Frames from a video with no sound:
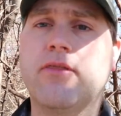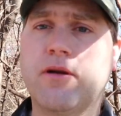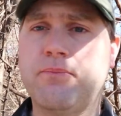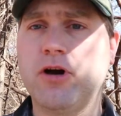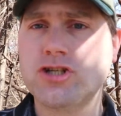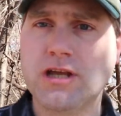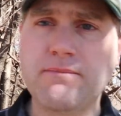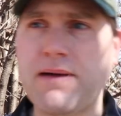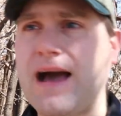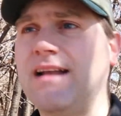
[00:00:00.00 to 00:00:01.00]
They're
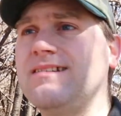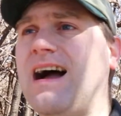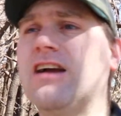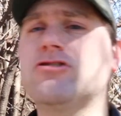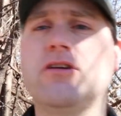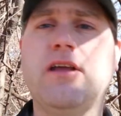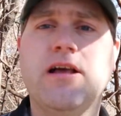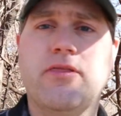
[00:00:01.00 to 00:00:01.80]
pushing bad doctrine.